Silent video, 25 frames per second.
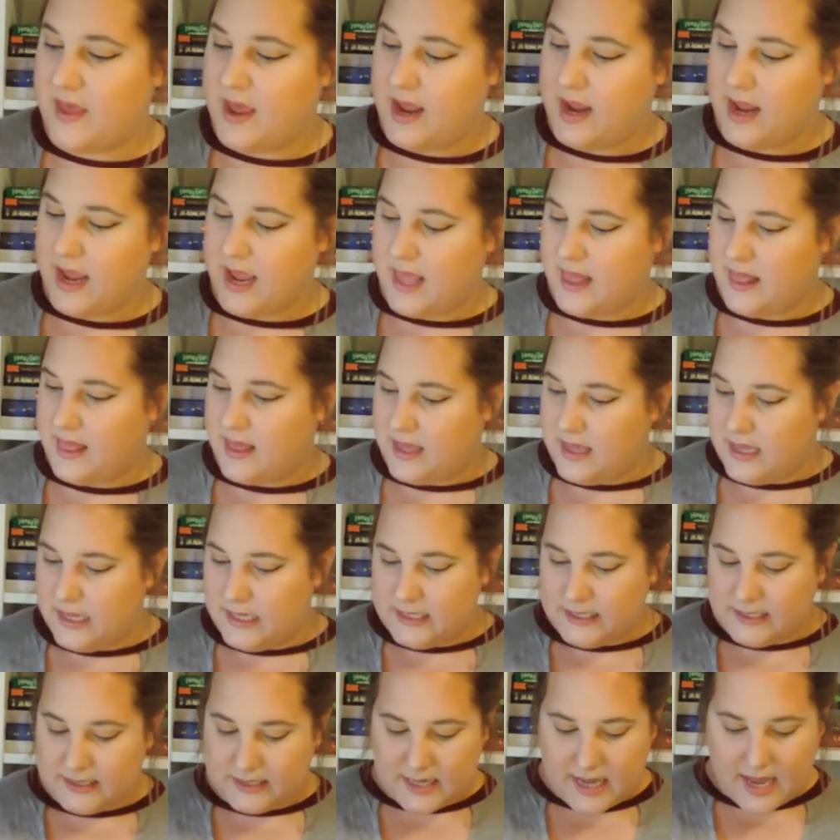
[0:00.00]
thing in
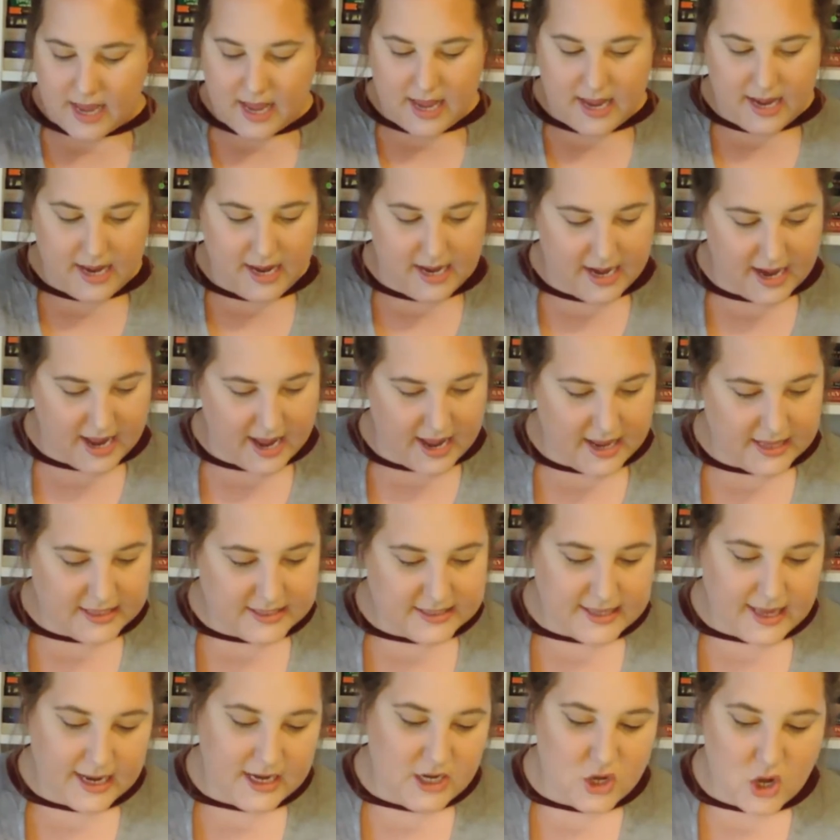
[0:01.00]
this, and
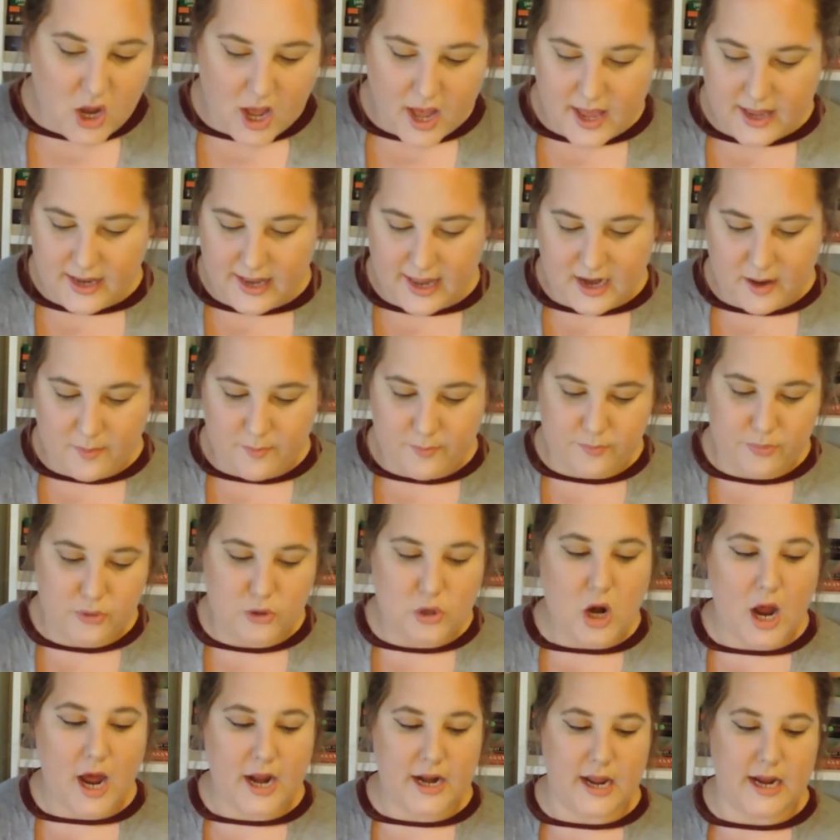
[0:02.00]
it's like not like a
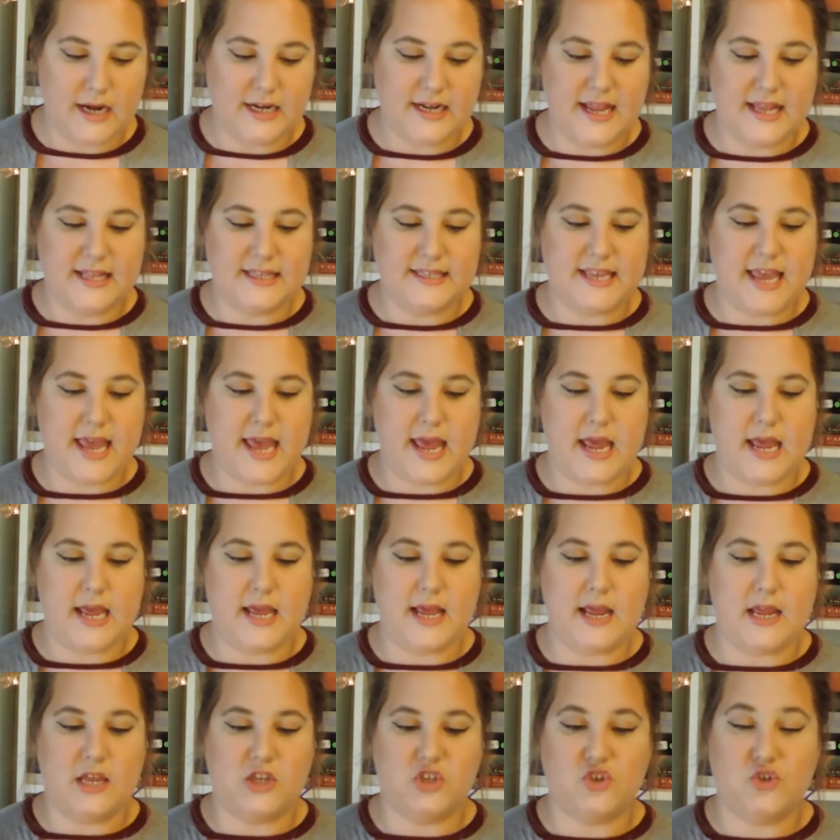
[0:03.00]
product, it's
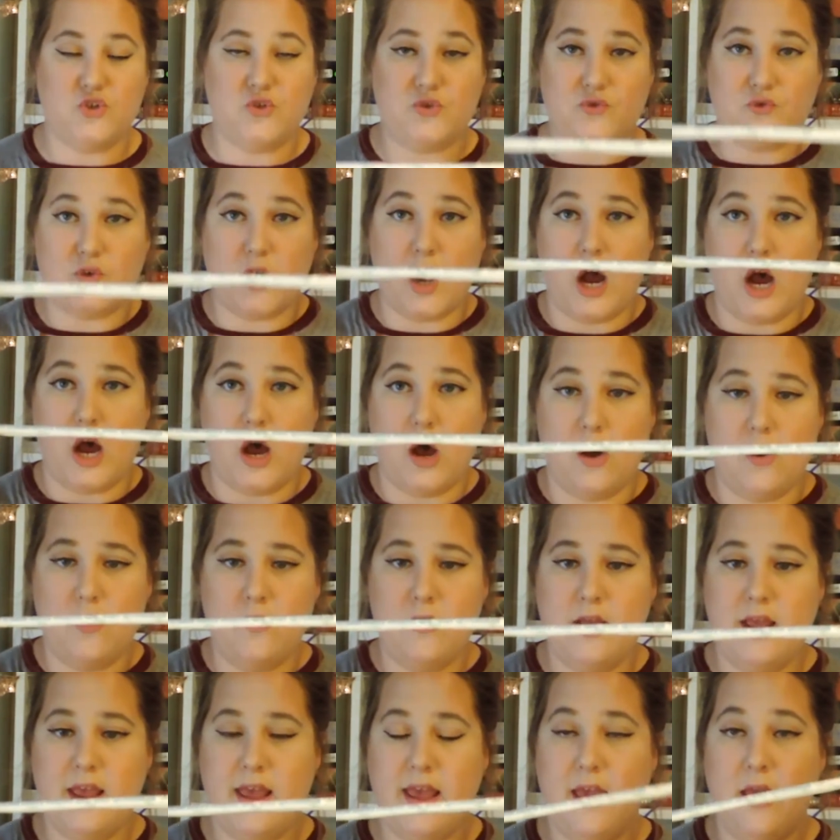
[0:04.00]
a
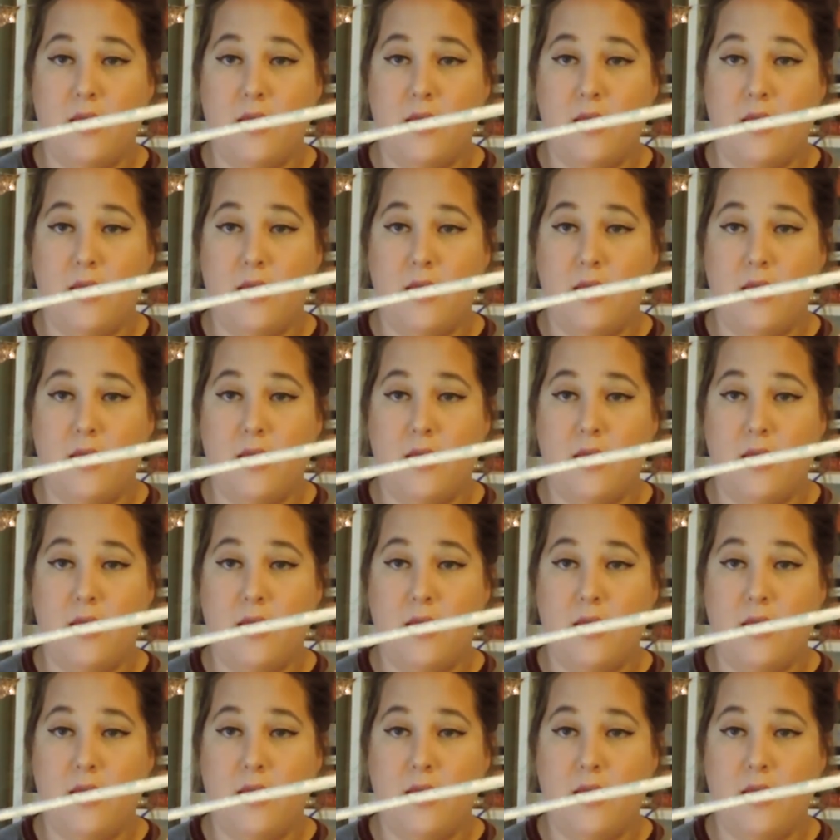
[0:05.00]
straw.